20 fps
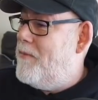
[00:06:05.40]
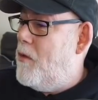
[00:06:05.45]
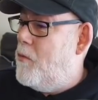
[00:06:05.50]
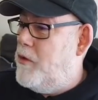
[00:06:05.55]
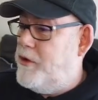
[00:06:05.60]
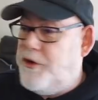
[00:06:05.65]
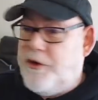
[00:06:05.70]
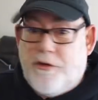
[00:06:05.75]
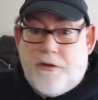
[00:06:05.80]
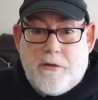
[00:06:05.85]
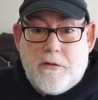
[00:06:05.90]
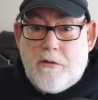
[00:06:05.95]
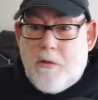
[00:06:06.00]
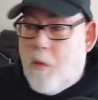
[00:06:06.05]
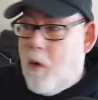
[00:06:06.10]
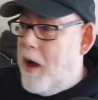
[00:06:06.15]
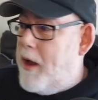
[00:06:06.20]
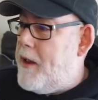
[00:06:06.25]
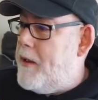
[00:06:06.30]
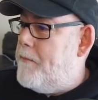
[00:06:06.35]
which is
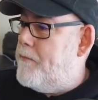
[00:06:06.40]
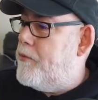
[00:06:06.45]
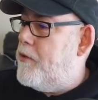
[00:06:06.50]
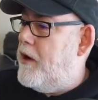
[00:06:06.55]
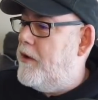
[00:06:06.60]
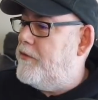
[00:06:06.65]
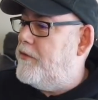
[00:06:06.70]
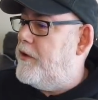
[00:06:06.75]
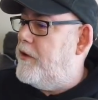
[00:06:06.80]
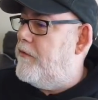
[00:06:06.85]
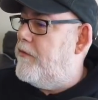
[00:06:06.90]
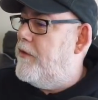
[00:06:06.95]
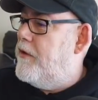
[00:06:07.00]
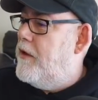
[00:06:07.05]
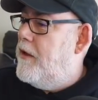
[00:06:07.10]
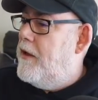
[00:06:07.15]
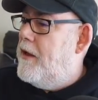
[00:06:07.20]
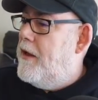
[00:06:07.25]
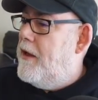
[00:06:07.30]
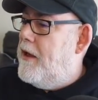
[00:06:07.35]
quite impressive.
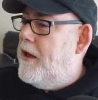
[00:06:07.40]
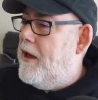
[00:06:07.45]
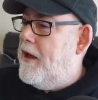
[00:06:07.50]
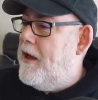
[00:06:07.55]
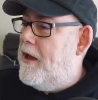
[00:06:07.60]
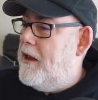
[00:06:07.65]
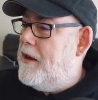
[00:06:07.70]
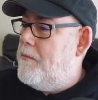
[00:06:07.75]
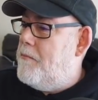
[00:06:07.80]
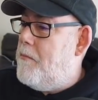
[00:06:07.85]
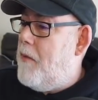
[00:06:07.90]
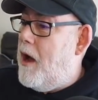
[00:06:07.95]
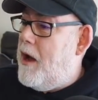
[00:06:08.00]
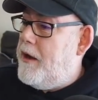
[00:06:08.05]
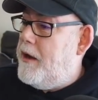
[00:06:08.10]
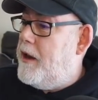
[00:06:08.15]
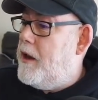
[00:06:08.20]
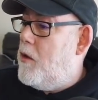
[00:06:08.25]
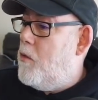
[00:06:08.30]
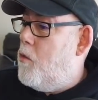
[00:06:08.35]
And
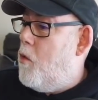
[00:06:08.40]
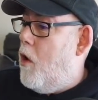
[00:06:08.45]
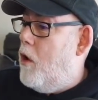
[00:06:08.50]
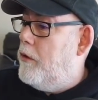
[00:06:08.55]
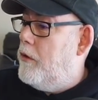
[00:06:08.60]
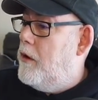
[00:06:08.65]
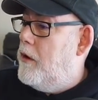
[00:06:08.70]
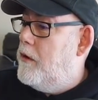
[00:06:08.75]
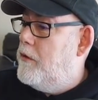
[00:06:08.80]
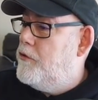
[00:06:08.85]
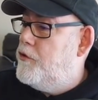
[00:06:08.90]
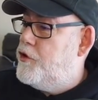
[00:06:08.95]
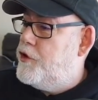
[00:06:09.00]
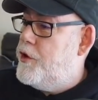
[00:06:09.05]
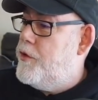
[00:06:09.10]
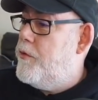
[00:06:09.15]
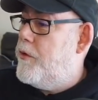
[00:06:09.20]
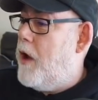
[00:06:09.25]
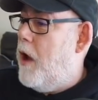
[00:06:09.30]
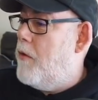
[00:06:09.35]
mining one
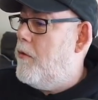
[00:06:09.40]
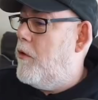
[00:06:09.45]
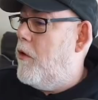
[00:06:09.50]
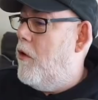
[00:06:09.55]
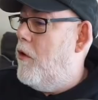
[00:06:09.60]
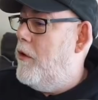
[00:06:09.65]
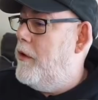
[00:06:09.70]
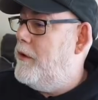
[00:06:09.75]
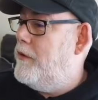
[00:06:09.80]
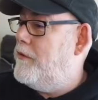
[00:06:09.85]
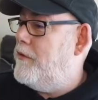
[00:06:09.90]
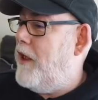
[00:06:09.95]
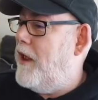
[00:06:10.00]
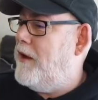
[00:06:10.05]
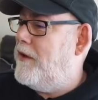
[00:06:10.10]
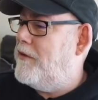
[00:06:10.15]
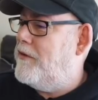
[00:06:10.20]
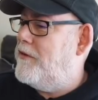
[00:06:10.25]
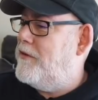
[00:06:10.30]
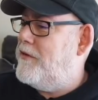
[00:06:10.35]
DUCO coin
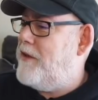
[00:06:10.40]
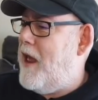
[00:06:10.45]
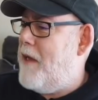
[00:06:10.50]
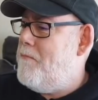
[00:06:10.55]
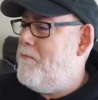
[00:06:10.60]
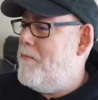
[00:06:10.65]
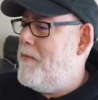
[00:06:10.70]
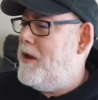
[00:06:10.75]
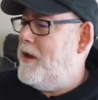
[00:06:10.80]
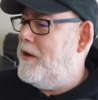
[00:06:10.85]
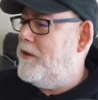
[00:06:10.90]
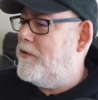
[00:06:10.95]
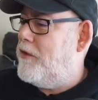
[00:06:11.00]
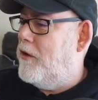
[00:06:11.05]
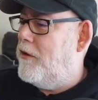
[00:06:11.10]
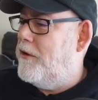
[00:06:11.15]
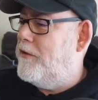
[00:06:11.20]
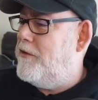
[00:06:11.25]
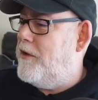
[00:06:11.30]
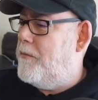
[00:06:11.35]
takes 10 minutes
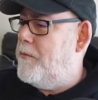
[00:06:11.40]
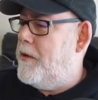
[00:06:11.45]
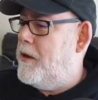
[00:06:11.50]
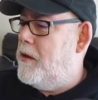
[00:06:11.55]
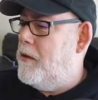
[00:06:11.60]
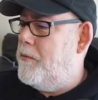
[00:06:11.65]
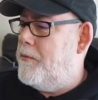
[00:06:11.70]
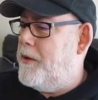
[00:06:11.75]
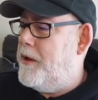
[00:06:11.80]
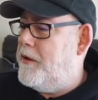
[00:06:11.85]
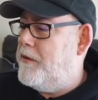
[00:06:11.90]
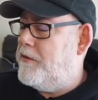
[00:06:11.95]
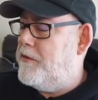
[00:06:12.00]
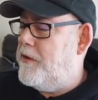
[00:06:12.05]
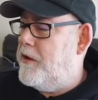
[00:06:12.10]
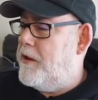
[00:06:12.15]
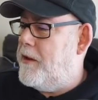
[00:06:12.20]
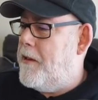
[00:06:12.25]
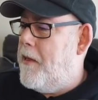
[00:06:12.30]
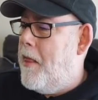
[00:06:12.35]
on a typical
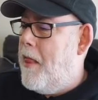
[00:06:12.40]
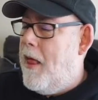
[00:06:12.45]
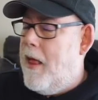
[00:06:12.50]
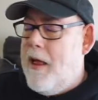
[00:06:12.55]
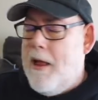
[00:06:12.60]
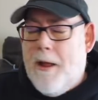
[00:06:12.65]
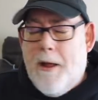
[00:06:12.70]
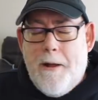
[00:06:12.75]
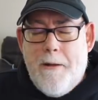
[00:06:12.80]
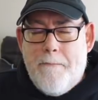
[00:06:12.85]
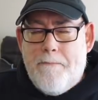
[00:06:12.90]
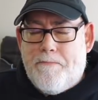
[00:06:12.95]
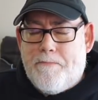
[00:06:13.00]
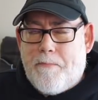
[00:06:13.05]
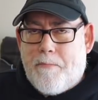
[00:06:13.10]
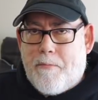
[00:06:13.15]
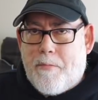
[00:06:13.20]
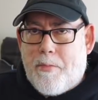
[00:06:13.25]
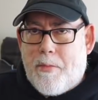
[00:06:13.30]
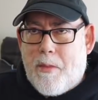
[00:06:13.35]
PC.
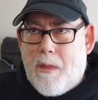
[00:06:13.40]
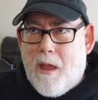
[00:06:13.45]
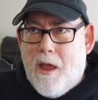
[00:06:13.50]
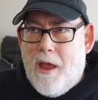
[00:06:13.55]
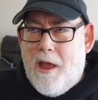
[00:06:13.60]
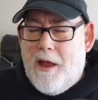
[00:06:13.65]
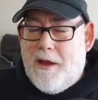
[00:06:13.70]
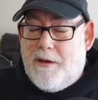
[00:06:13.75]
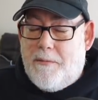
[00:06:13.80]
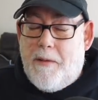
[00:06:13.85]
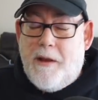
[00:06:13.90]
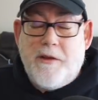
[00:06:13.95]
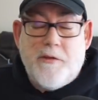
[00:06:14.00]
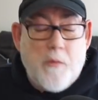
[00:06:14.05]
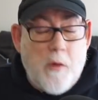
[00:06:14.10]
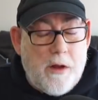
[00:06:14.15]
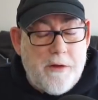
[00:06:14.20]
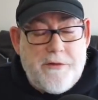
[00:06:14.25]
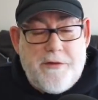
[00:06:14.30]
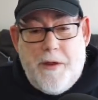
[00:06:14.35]
It depends
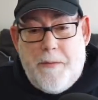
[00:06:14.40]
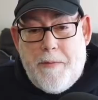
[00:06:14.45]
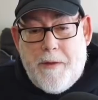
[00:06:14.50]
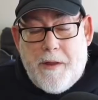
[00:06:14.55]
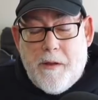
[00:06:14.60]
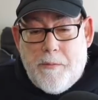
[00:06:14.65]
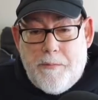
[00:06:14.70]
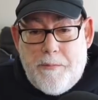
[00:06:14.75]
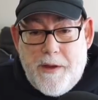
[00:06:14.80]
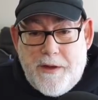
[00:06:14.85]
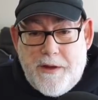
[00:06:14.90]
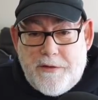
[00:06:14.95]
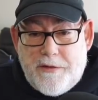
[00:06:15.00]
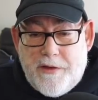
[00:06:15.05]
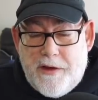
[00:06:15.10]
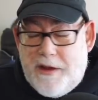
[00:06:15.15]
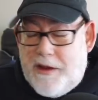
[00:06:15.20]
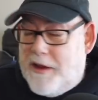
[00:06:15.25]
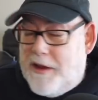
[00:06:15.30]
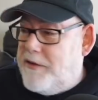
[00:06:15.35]
what a typical
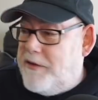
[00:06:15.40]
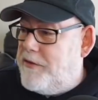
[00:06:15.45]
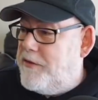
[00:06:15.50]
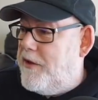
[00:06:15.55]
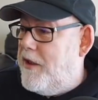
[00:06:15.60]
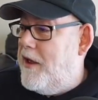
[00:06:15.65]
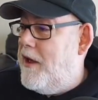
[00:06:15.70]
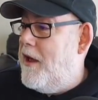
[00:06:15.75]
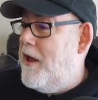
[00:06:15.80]
PC is.